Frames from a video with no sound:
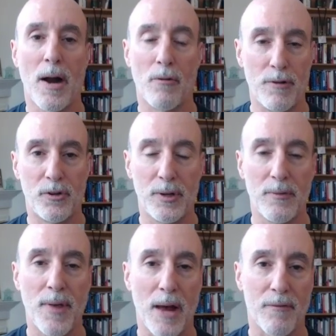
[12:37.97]
I'll
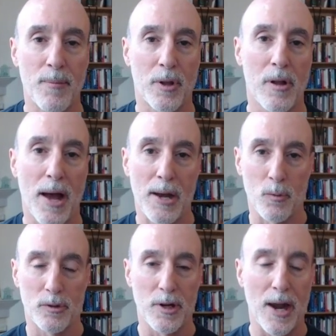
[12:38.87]
receive that from the client,
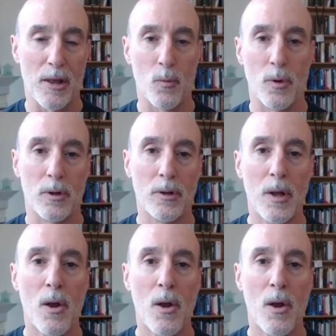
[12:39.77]
and together we'll